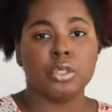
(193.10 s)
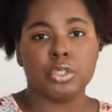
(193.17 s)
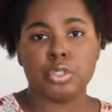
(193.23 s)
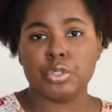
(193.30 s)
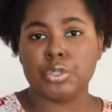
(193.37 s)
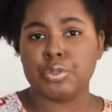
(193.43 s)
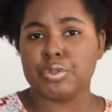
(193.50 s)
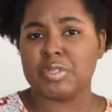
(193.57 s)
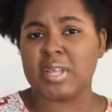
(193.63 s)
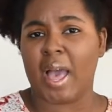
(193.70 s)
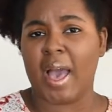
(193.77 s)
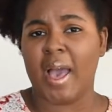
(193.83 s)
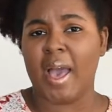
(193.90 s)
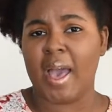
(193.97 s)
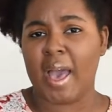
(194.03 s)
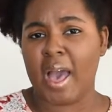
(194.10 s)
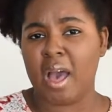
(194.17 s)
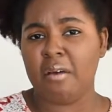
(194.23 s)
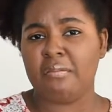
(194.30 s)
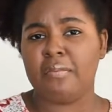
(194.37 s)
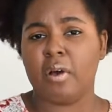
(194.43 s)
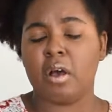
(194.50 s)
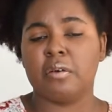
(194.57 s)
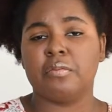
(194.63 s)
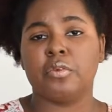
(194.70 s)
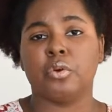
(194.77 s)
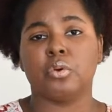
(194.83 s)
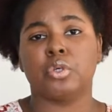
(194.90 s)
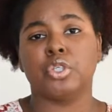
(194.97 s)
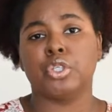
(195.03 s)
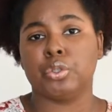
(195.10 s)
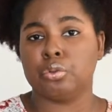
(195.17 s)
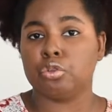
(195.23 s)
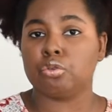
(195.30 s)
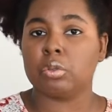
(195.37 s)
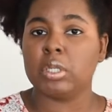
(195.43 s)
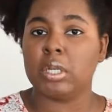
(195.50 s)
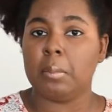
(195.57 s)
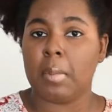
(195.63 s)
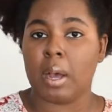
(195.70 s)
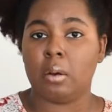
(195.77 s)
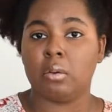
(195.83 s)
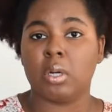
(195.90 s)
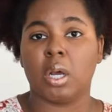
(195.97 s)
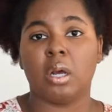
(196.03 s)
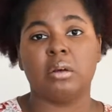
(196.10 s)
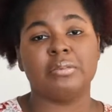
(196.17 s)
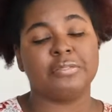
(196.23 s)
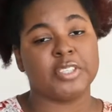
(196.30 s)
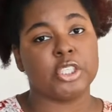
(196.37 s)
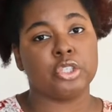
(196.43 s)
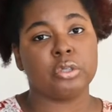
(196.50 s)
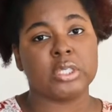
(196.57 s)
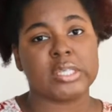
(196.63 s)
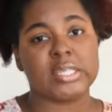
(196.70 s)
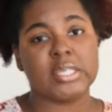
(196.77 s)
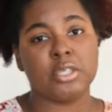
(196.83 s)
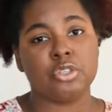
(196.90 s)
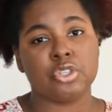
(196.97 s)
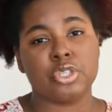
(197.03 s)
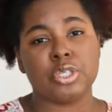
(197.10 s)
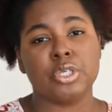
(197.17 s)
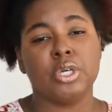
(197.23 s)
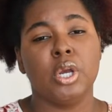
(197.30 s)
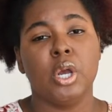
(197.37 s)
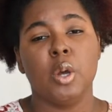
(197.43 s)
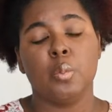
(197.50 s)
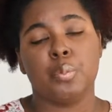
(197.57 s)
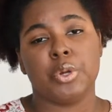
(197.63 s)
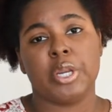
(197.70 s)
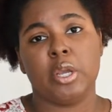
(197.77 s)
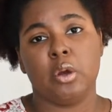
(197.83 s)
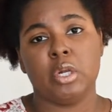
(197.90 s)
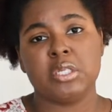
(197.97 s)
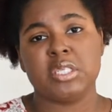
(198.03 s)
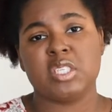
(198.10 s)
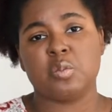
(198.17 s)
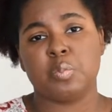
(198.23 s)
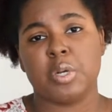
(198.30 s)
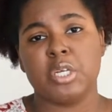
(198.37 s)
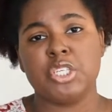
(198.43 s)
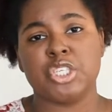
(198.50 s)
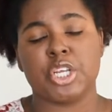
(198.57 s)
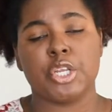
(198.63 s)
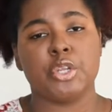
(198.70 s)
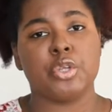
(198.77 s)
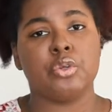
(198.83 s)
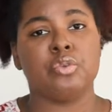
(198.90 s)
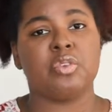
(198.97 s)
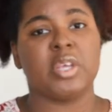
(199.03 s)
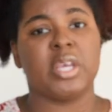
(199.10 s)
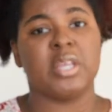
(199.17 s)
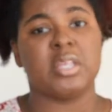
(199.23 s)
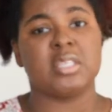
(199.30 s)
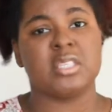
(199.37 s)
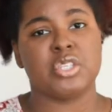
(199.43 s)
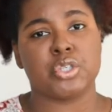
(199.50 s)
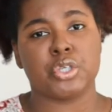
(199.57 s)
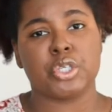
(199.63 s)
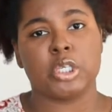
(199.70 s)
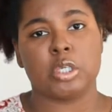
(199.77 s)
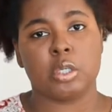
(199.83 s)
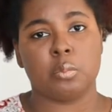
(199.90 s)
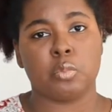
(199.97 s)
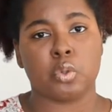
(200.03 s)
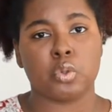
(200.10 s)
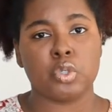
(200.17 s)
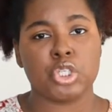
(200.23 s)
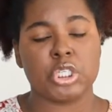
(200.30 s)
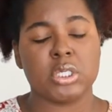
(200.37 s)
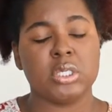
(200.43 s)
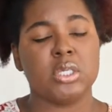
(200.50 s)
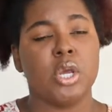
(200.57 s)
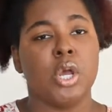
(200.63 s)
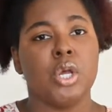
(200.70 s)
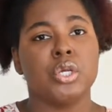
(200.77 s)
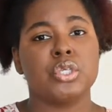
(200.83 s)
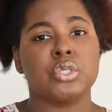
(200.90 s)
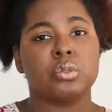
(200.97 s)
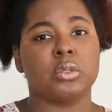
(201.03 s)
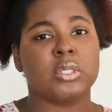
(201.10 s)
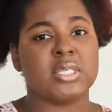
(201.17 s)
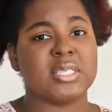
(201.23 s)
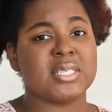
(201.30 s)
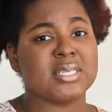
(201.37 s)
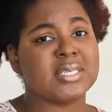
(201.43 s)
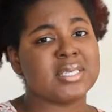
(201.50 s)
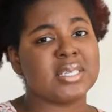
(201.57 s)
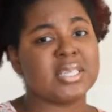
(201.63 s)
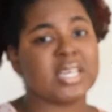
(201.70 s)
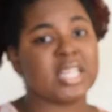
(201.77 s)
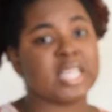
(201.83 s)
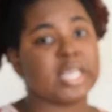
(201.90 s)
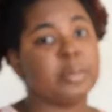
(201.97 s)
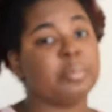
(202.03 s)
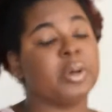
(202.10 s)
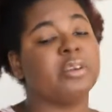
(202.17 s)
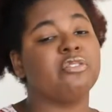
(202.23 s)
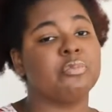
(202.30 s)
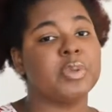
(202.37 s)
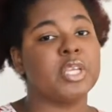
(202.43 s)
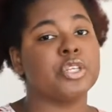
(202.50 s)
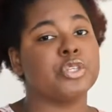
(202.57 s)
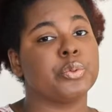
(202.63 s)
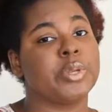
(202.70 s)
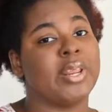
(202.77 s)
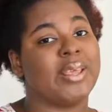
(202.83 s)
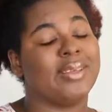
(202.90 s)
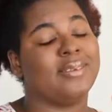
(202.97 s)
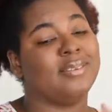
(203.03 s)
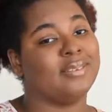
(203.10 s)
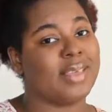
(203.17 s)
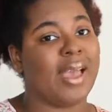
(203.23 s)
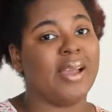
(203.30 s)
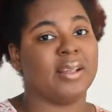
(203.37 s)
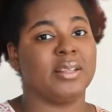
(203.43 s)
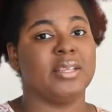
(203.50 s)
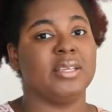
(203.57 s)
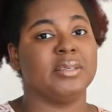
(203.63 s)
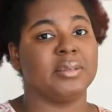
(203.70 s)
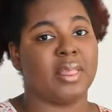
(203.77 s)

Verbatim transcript: You use half of your usual amount of facial cleanser, put it on the sponge, and you use it in a circular motion. So this is a clip of me doing exactly